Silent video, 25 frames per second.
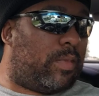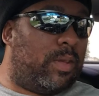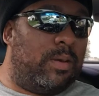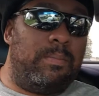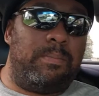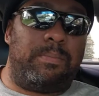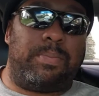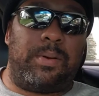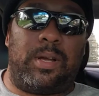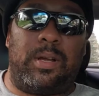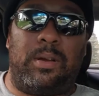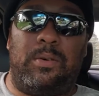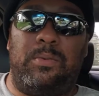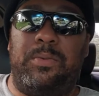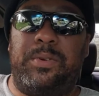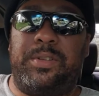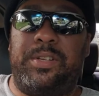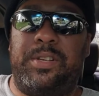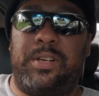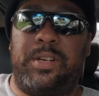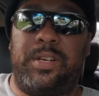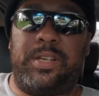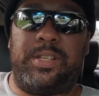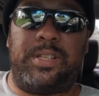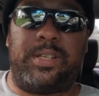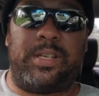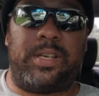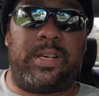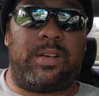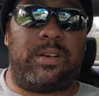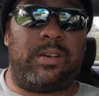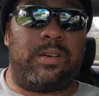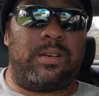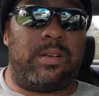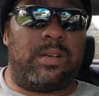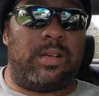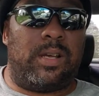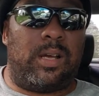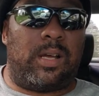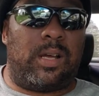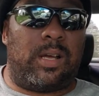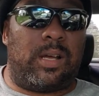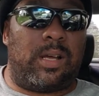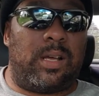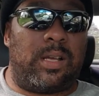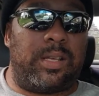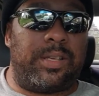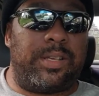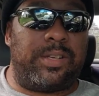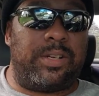But when you're in there,
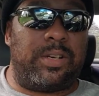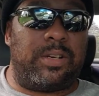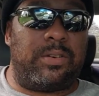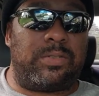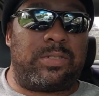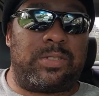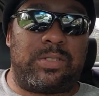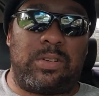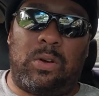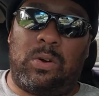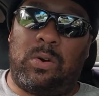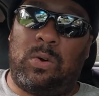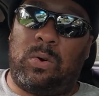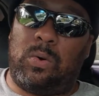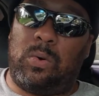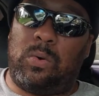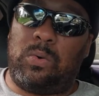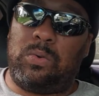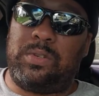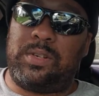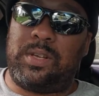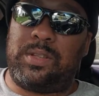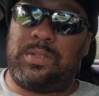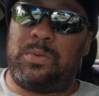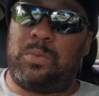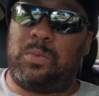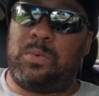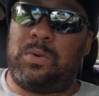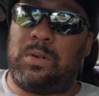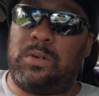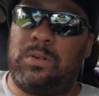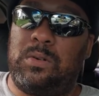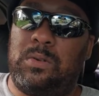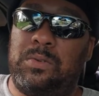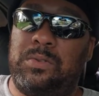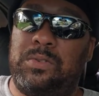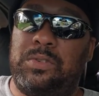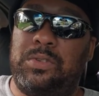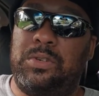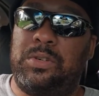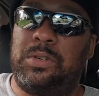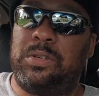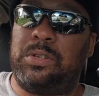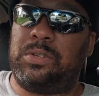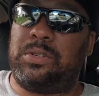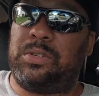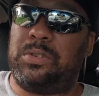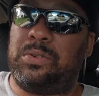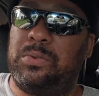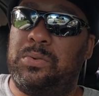uh, you know, it's a whole nother world. You
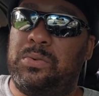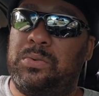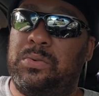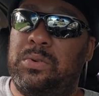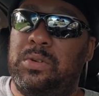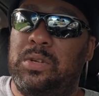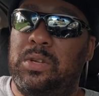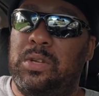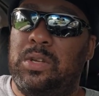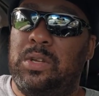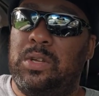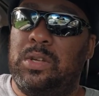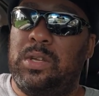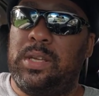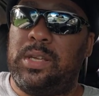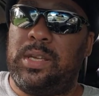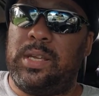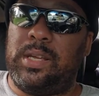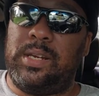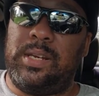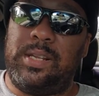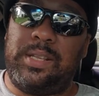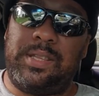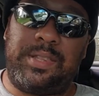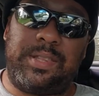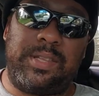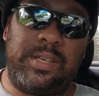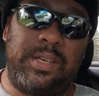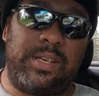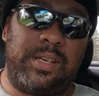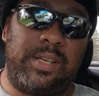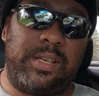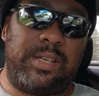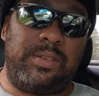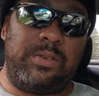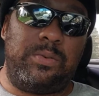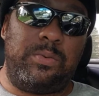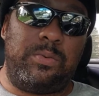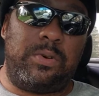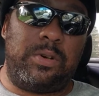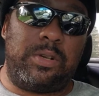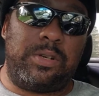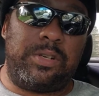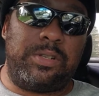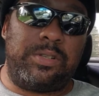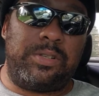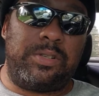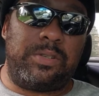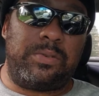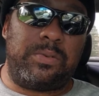could do anything that you want
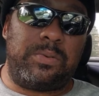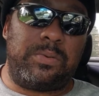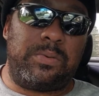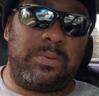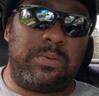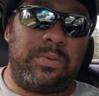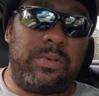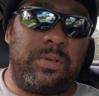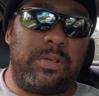to do.